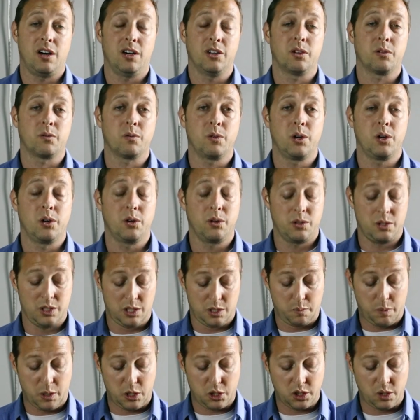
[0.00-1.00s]
on the road,
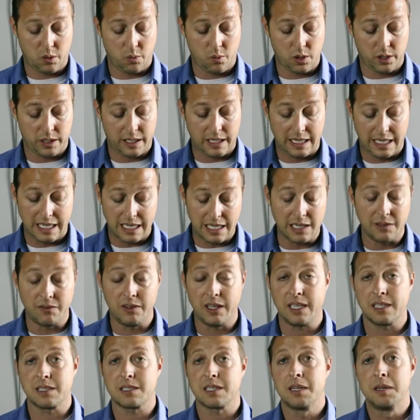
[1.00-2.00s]
especially working
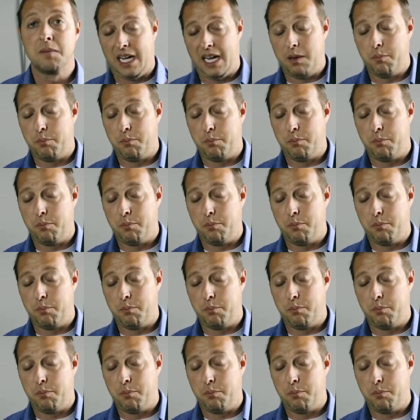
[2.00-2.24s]
evenings.